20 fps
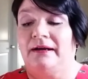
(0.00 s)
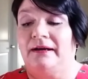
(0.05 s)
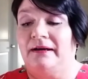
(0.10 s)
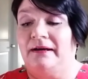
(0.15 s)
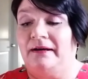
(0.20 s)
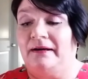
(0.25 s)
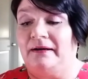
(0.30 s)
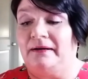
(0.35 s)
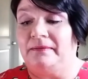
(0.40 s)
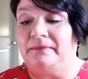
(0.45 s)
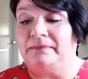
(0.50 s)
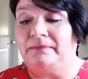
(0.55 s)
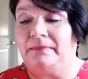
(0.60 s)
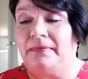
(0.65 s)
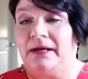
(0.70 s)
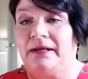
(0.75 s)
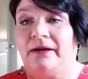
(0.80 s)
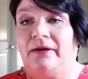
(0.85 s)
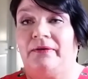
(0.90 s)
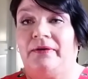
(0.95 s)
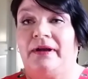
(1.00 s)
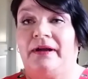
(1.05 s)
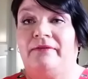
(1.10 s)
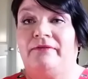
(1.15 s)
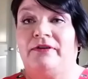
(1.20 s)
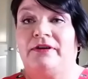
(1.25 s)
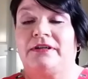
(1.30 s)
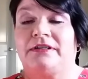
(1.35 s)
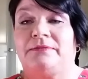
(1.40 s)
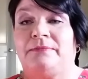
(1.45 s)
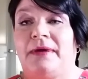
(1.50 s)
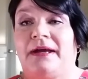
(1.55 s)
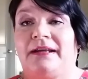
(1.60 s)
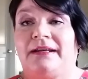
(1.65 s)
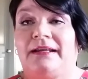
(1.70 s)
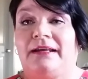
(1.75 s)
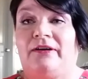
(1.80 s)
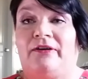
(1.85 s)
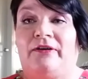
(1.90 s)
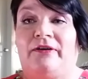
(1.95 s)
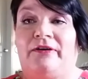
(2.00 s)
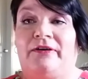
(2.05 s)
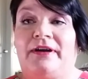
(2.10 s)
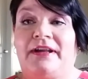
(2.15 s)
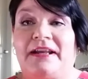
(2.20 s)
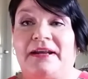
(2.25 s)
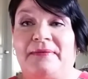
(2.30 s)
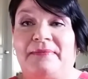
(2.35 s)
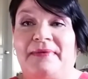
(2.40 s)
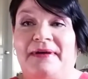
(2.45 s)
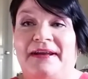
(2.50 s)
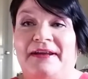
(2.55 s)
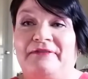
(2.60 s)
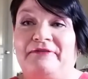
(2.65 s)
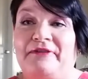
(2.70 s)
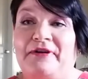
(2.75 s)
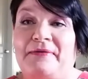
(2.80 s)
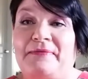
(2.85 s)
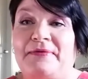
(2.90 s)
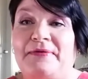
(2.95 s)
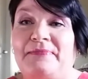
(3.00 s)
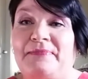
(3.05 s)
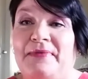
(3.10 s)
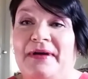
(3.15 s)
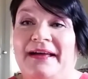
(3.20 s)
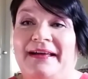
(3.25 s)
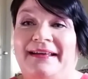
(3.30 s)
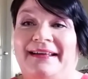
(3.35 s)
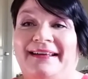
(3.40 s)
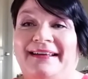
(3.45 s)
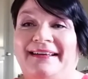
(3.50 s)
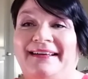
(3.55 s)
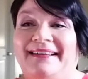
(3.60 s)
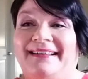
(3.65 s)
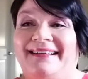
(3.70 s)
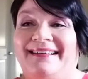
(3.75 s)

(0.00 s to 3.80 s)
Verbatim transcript: Um, I don't ever expect to earn any money from it, but